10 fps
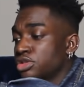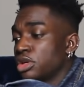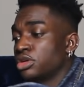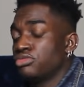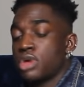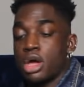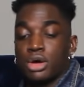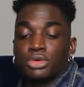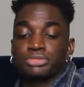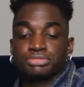So, you
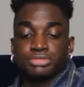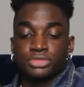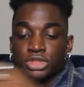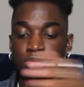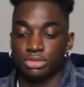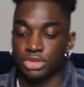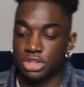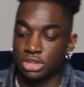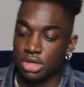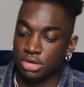know, we
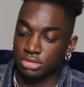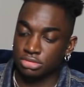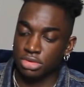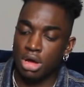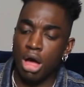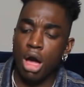just gone.